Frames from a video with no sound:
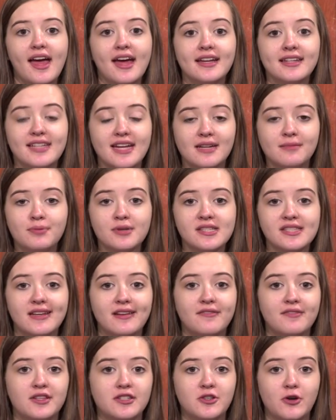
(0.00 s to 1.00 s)
10%
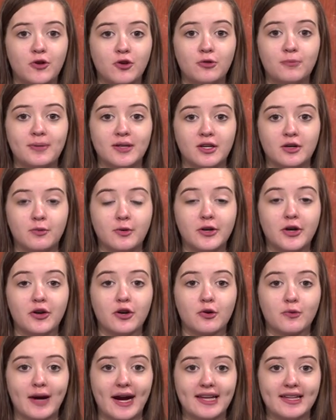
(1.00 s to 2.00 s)
of the total bill will go to
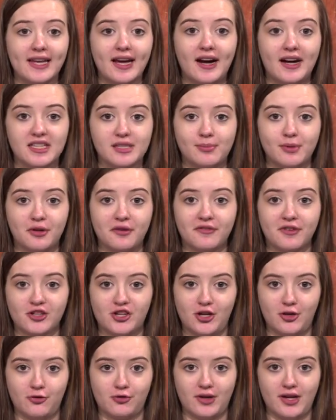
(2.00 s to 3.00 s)
Riley Hospital for
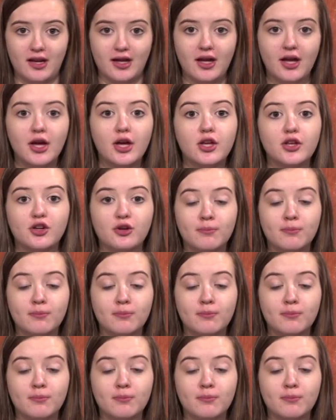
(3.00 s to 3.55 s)
Children. You